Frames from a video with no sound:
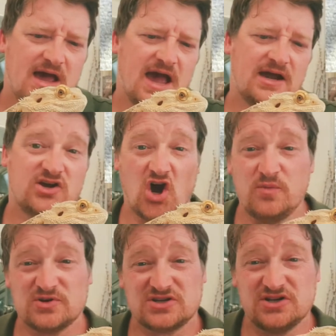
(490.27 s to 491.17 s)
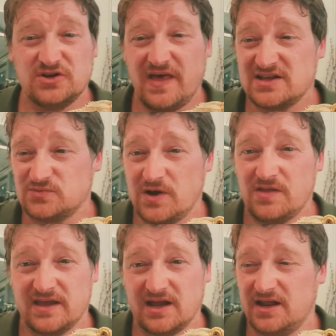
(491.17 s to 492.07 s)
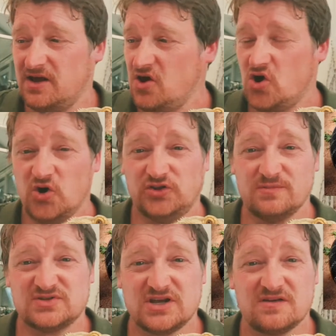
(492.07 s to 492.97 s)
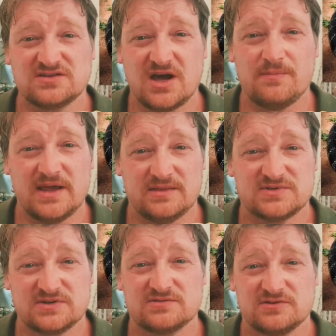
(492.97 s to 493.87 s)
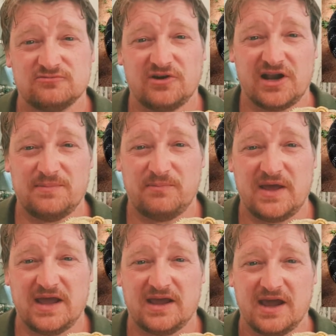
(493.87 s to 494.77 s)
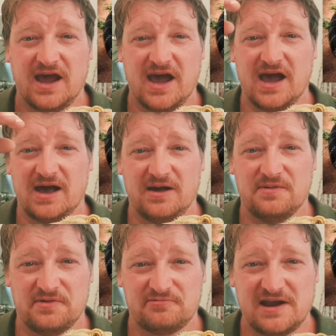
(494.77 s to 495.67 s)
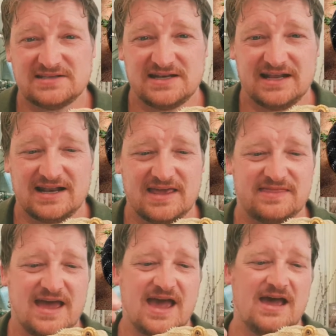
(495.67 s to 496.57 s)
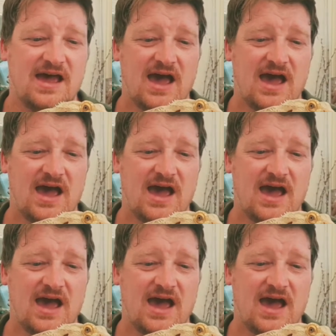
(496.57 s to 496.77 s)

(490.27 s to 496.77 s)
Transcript: And cobras can do that as well. They kind of hood themselves up, make themselves look really big and threatening like that.